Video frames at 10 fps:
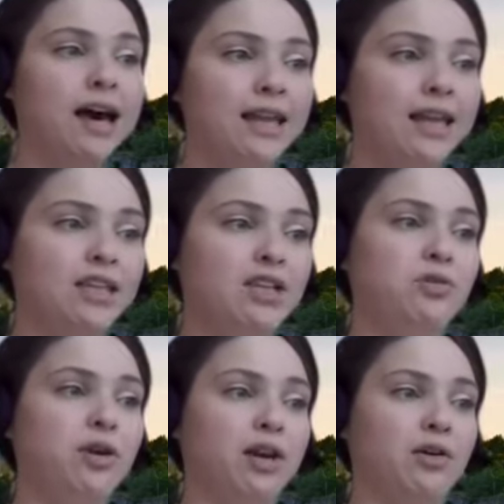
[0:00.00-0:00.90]
and that
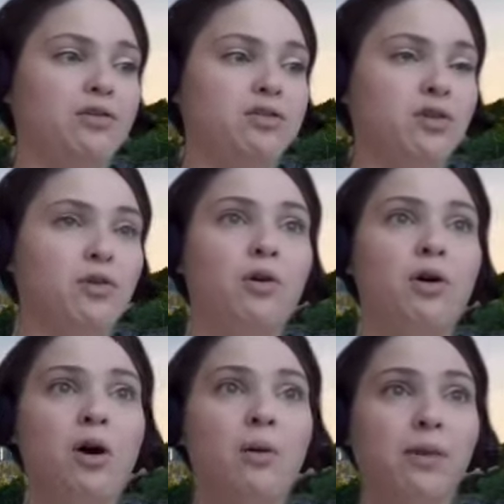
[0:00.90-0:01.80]
you can also
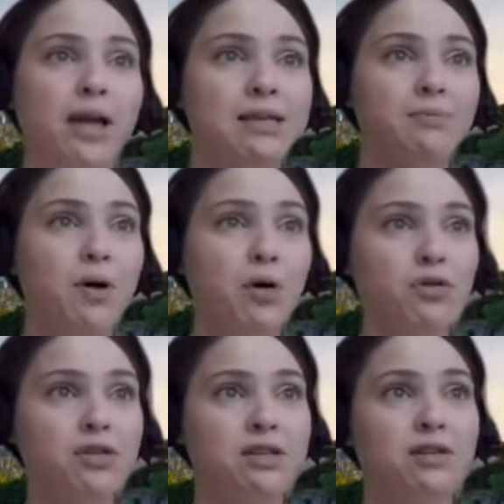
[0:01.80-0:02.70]
please
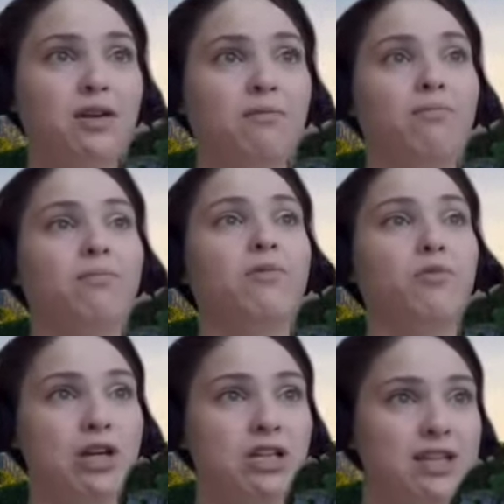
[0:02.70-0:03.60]
post
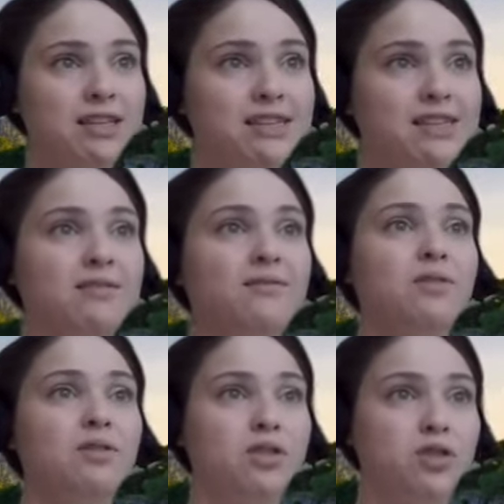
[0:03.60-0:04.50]
questions
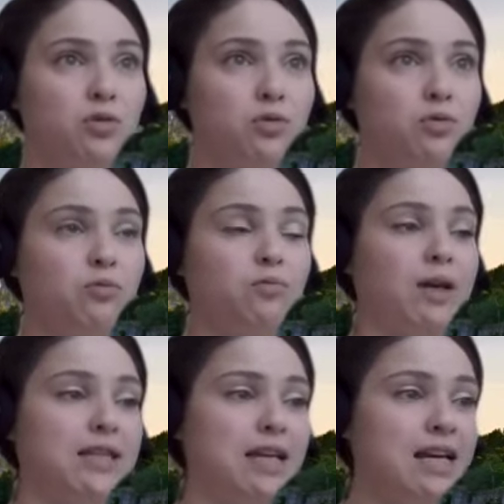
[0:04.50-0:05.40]
to
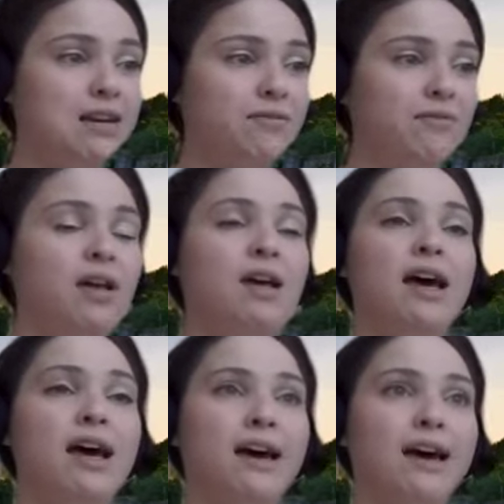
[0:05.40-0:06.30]
Étienne,
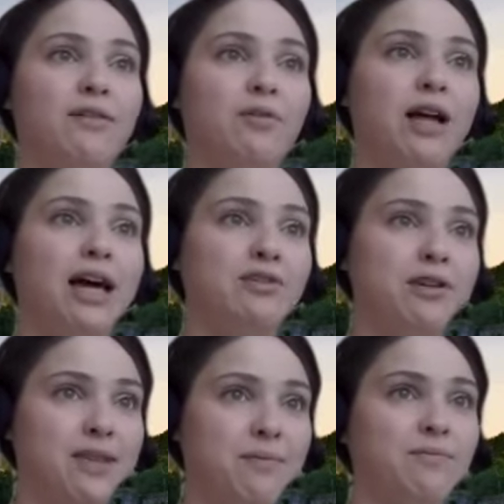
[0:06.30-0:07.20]
and we'll
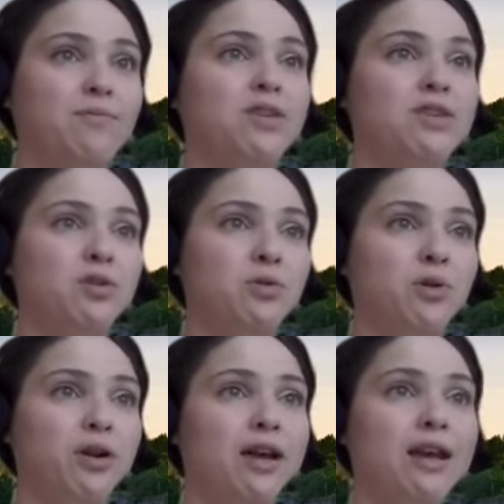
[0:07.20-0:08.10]
address them
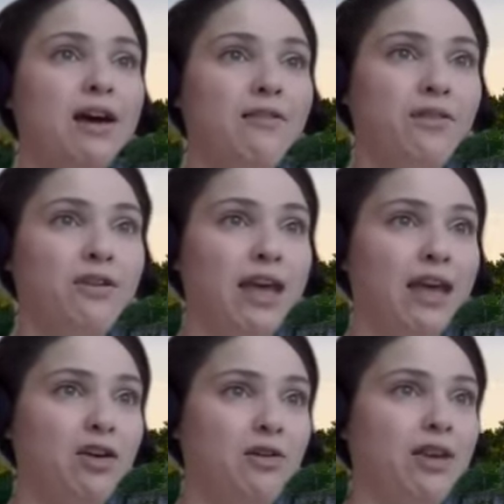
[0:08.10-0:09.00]
soon enough.
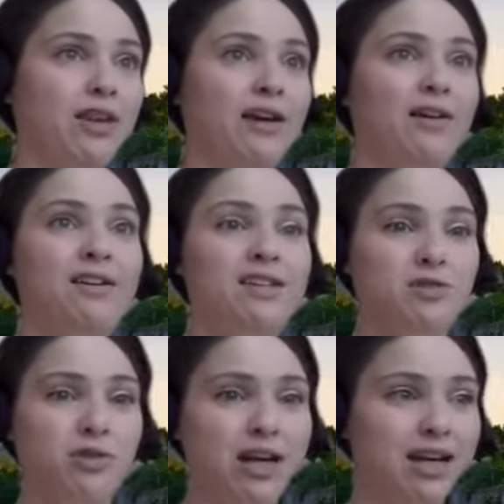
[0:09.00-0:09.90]
Thank you. And the
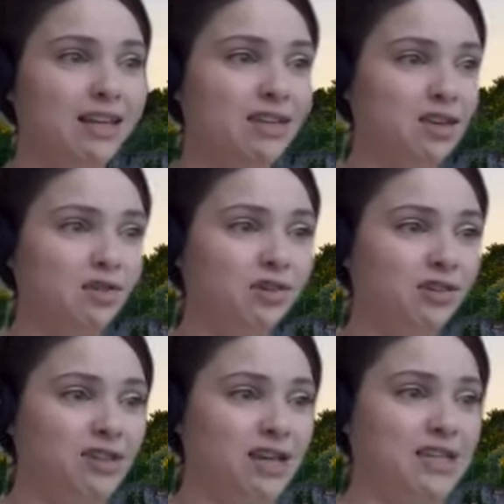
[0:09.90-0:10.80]
screen is
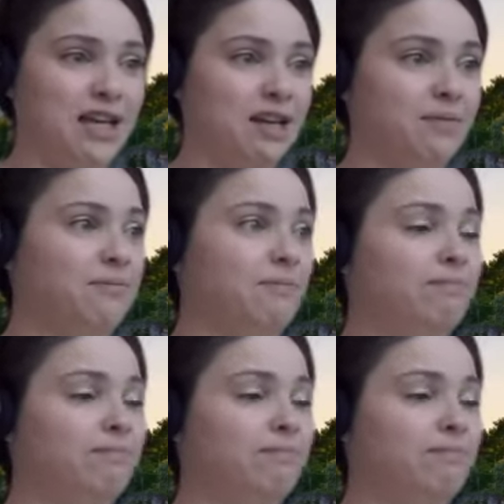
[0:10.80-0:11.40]
yours, Étienne.